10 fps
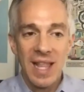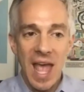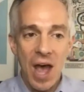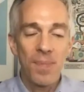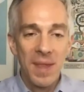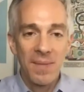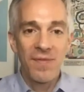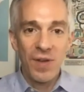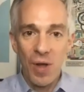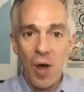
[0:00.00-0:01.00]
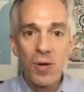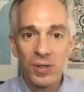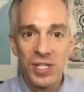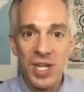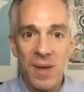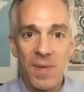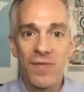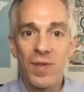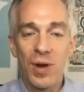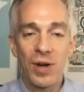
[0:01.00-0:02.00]
help them feel ownership
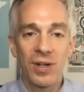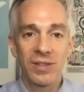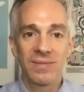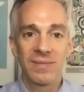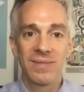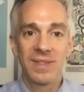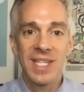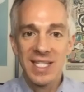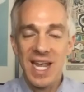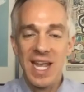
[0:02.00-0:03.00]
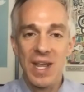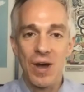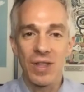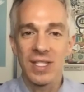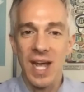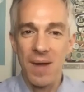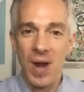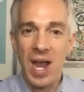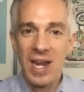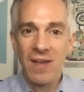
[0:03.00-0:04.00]
if you're dictating all the time,
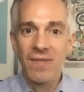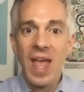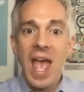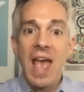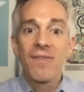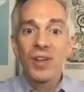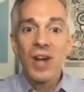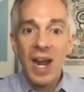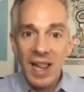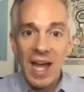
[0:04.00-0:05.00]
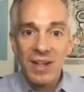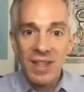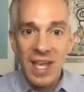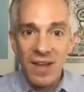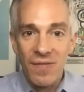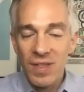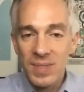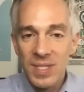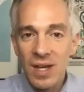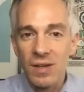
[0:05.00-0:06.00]
right? If, if they're not allowed to think for
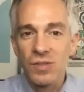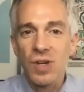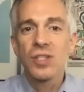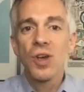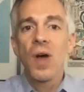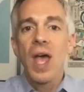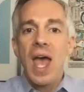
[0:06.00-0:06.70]
themselves, right? So